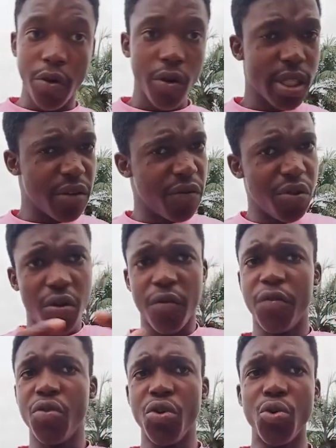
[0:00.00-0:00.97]
not even your
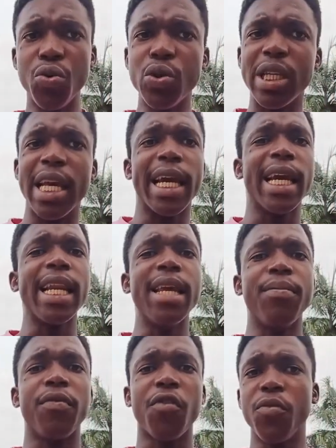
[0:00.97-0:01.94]
video, you use a
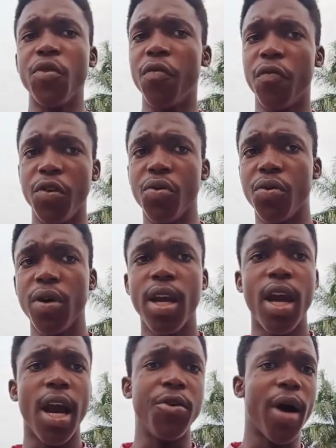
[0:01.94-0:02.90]
clip from your video
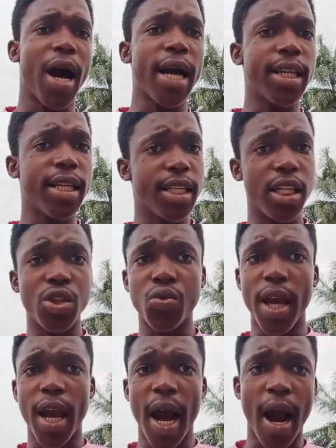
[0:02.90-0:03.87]
and you add it into
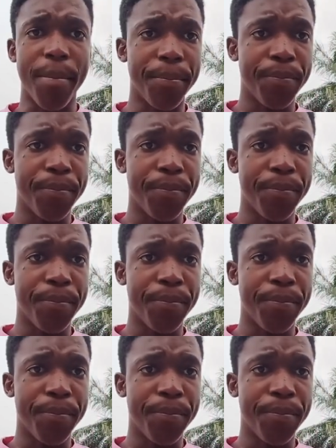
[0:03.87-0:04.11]
the app,